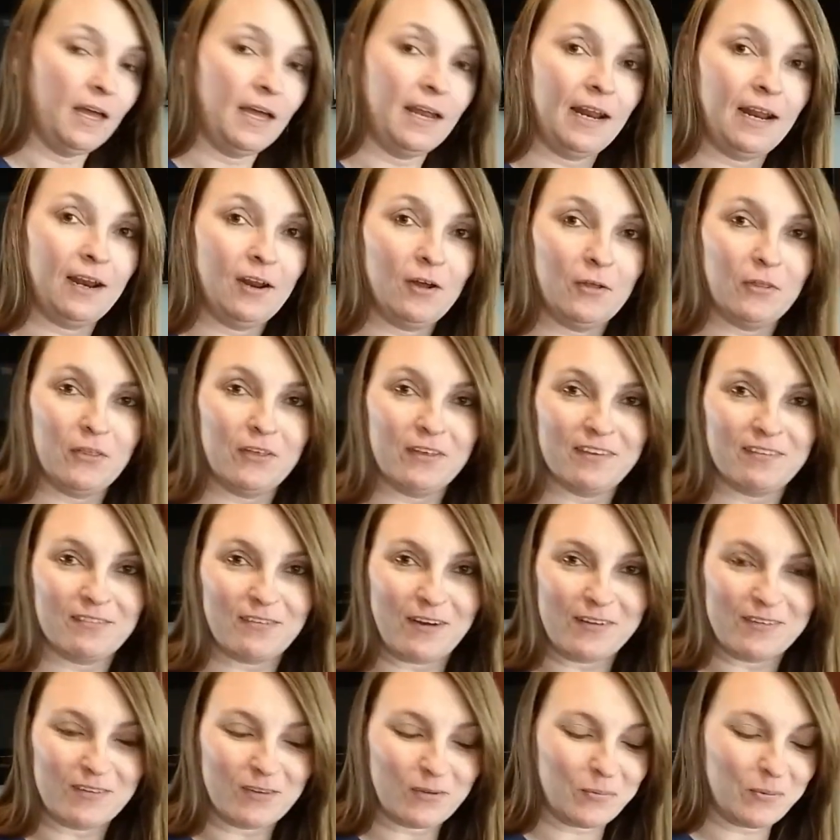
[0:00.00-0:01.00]
I know this
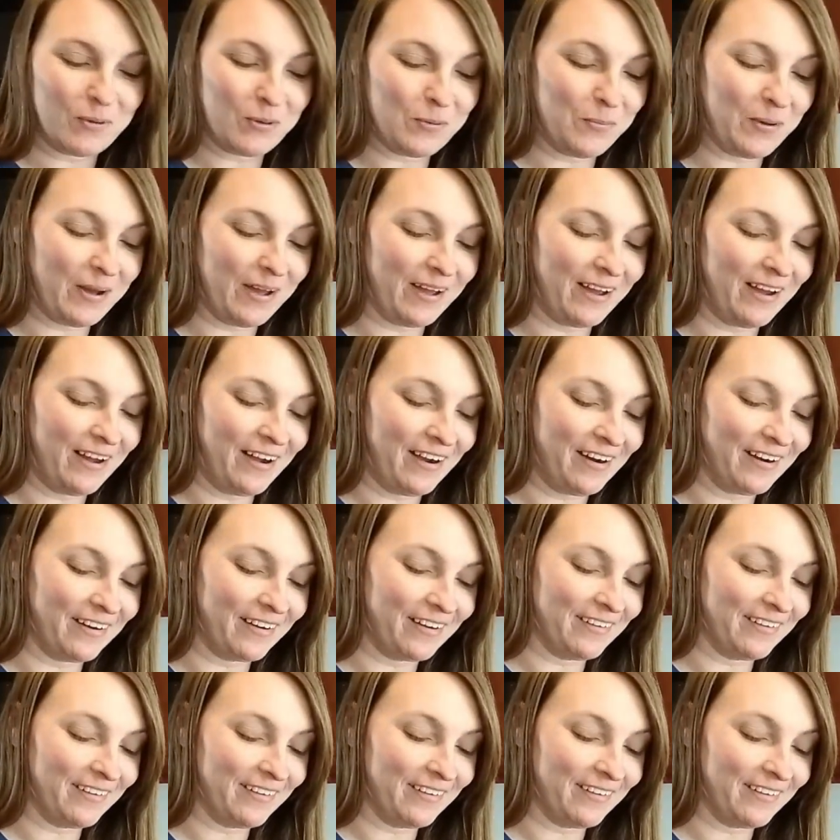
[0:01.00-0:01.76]
recipe by heart